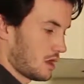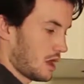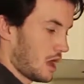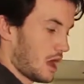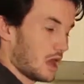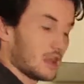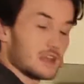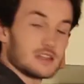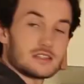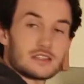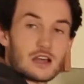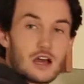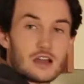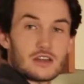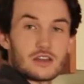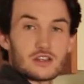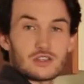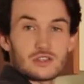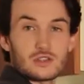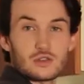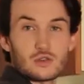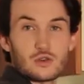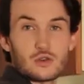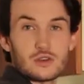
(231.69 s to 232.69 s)
Our lasagna
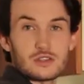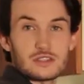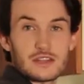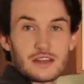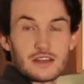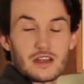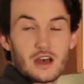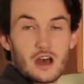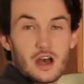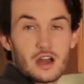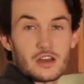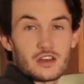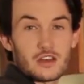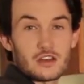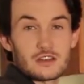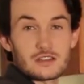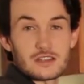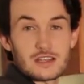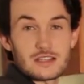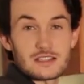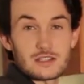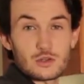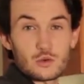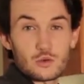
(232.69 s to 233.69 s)
sauce and our
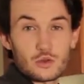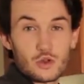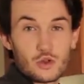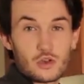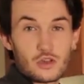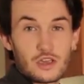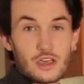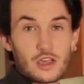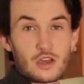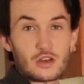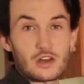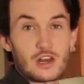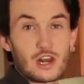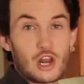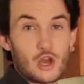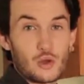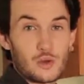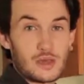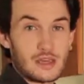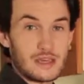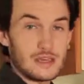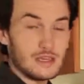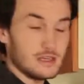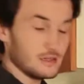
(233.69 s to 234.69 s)
onions are still cooking on a
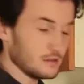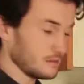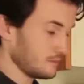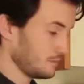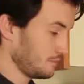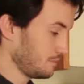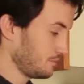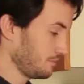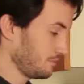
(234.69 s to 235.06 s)
low heat.